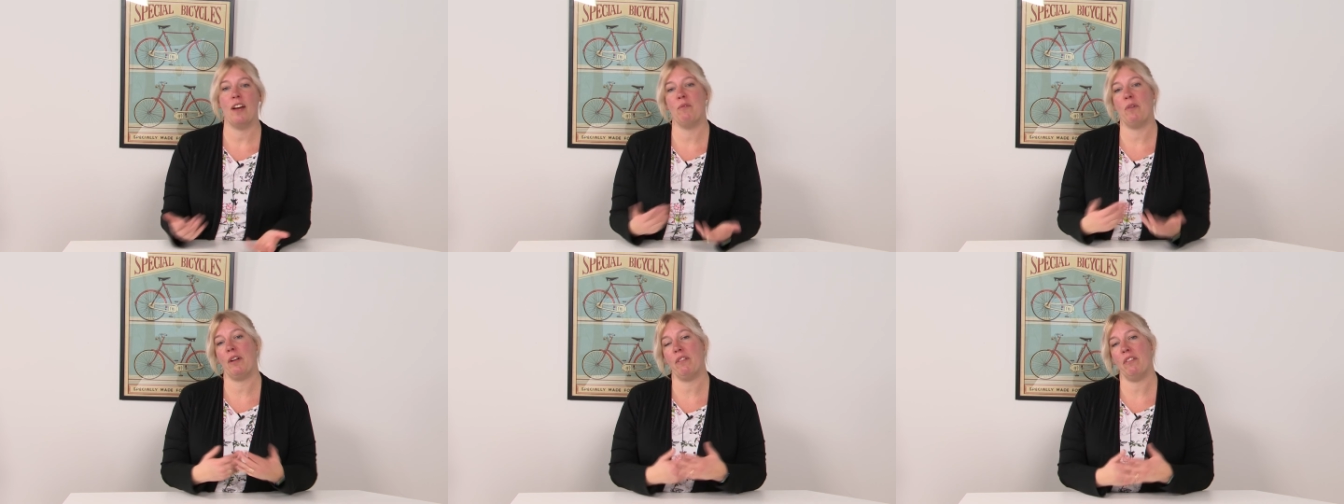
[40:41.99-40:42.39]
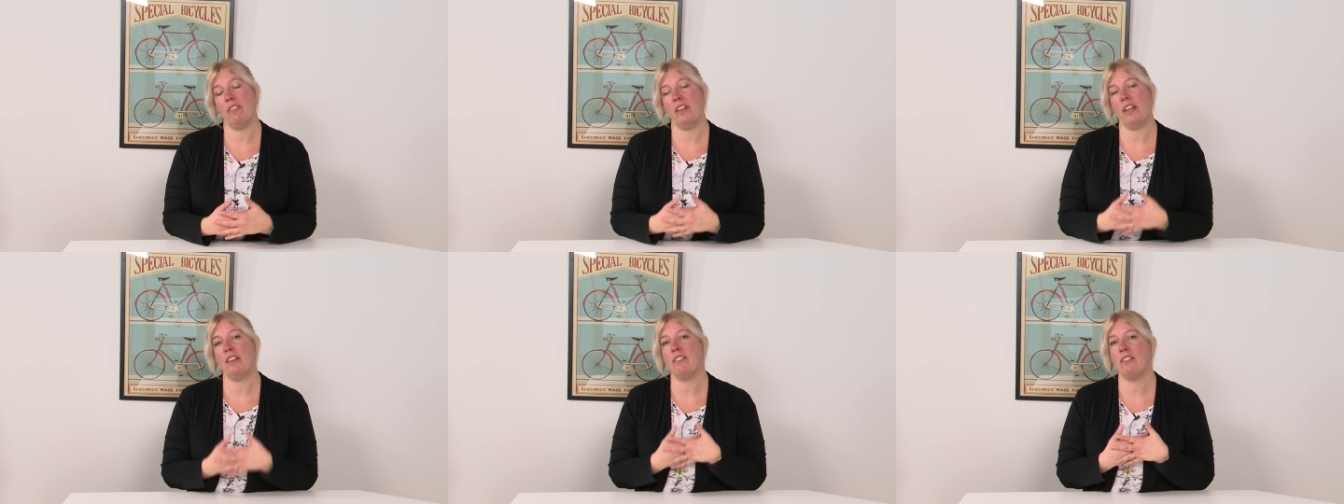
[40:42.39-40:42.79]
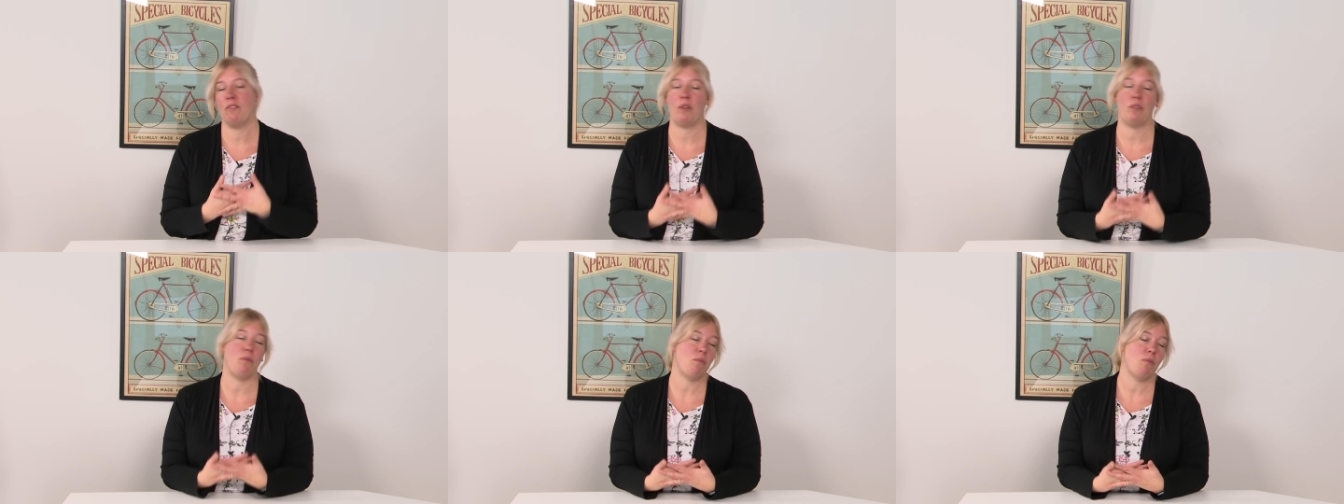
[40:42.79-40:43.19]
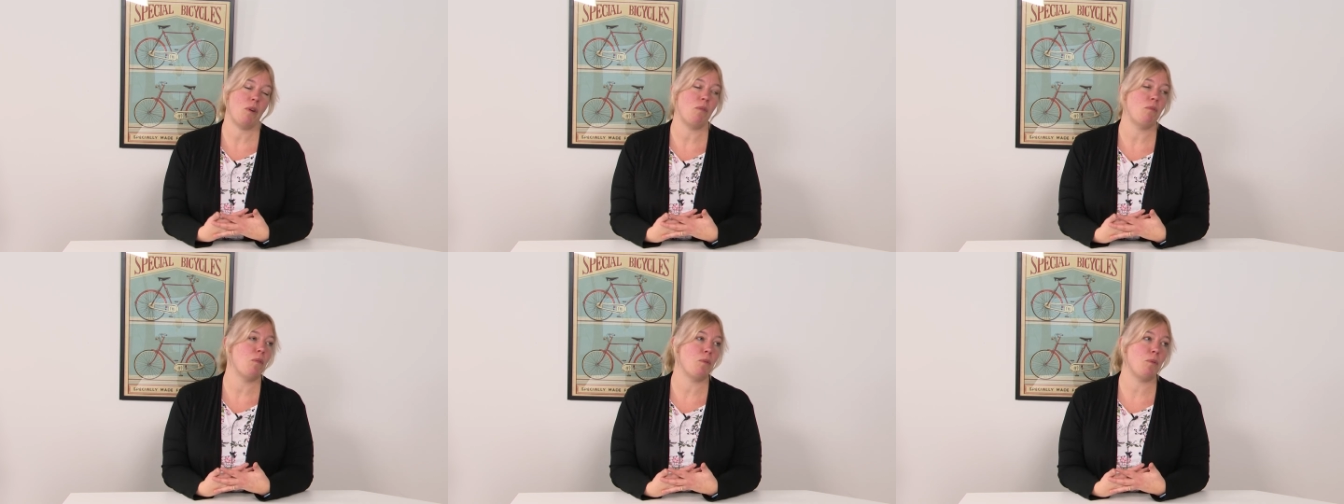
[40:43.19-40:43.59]
And one of the things,
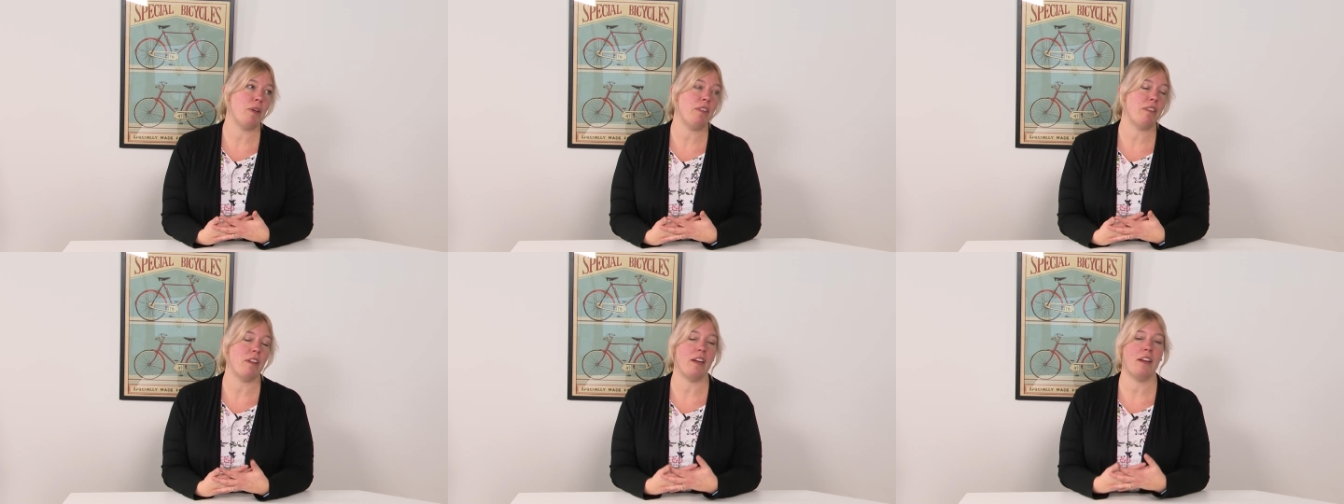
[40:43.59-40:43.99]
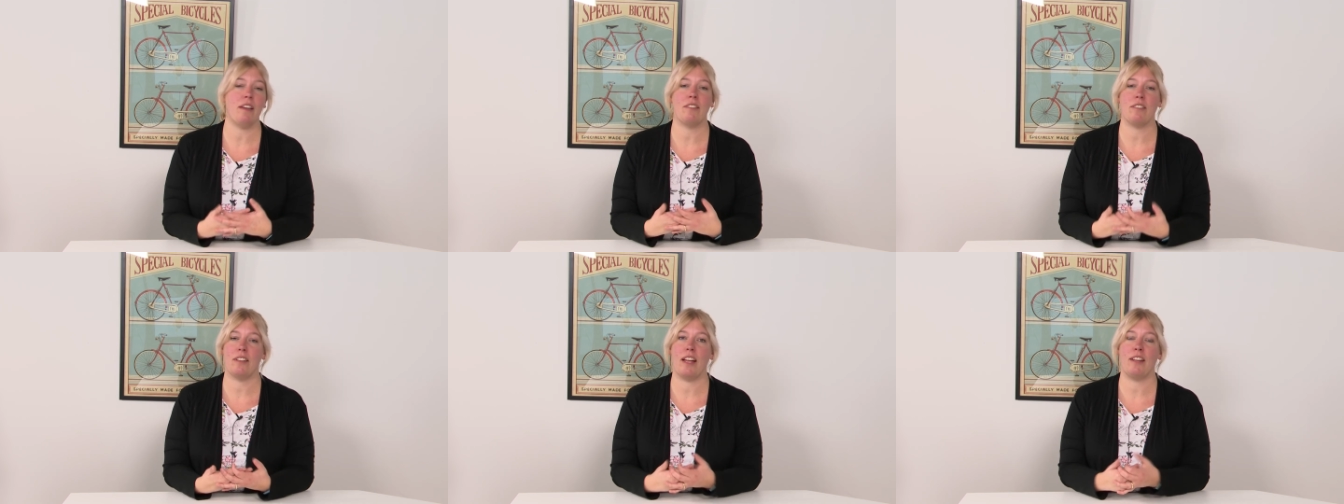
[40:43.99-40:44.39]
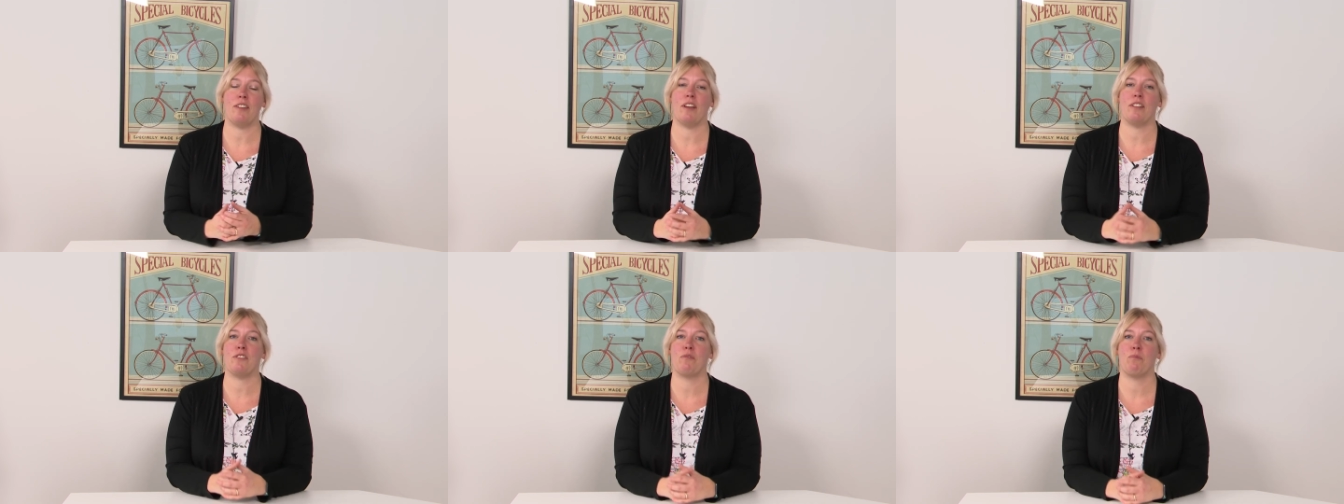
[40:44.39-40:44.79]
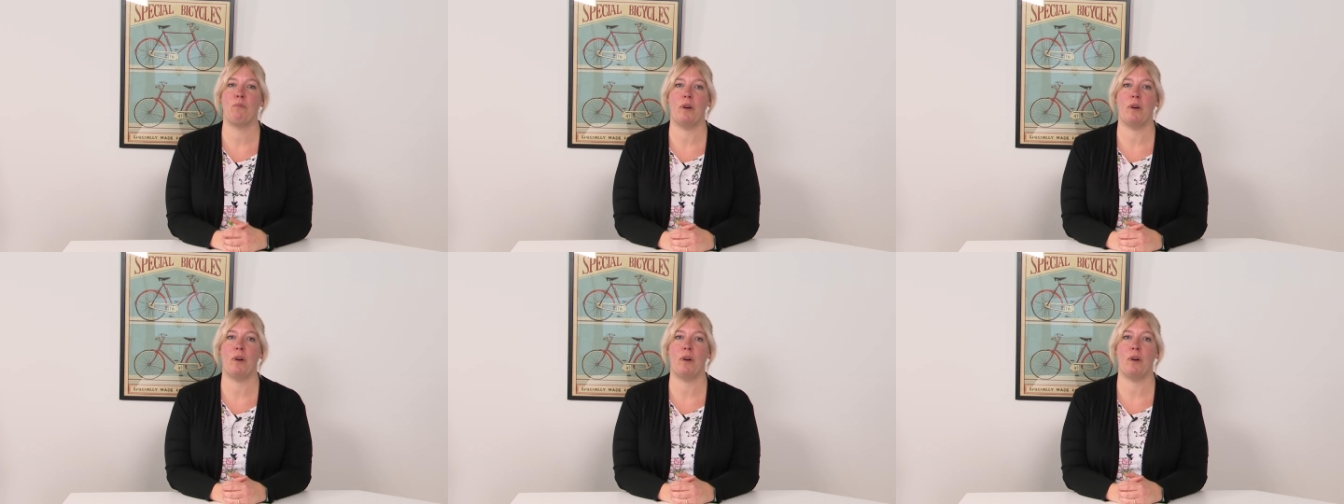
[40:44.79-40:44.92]
what we think is that does